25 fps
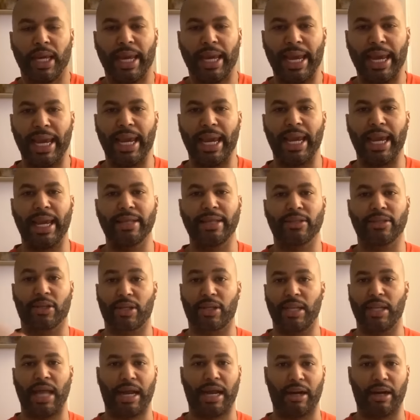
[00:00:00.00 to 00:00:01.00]
and it's
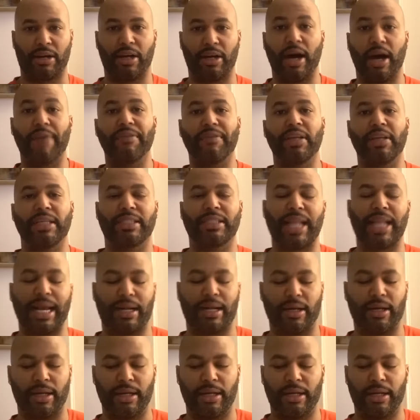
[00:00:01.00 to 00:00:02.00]
like
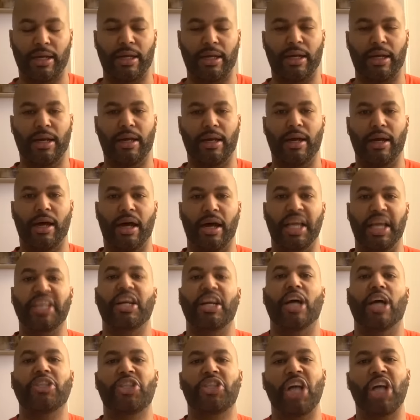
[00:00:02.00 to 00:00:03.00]

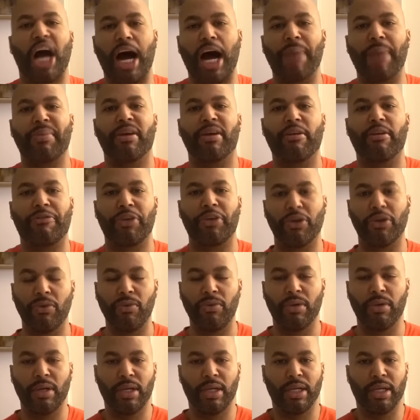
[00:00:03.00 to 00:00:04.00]
a job interview.
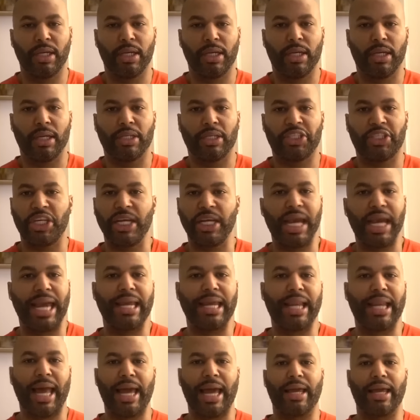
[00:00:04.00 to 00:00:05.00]
She
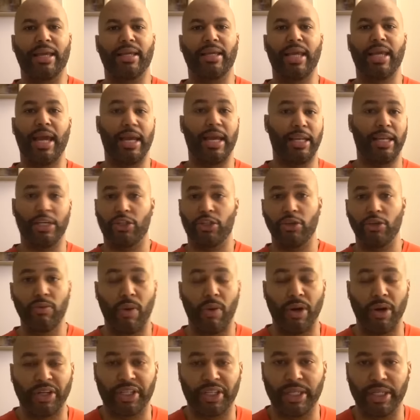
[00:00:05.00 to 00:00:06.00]
ain't like, yeah, did you
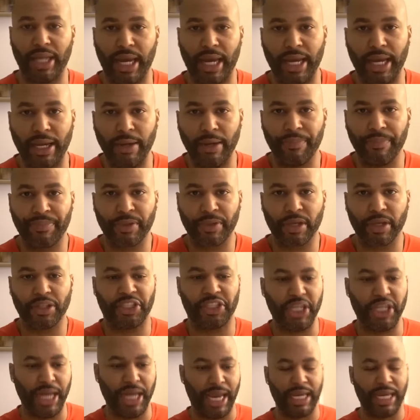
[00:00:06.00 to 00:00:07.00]
work today?
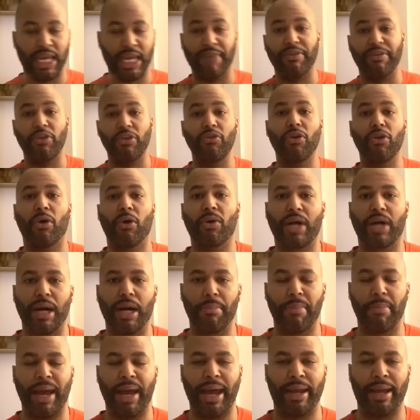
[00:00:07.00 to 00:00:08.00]
She ain't giving you no
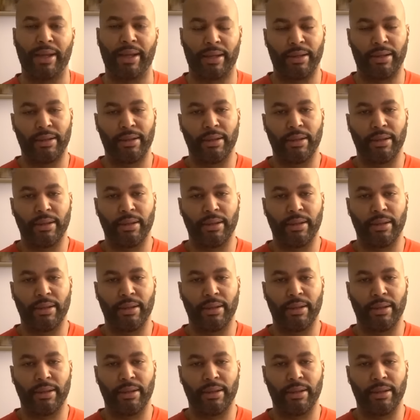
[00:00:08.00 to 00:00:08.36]
comeback.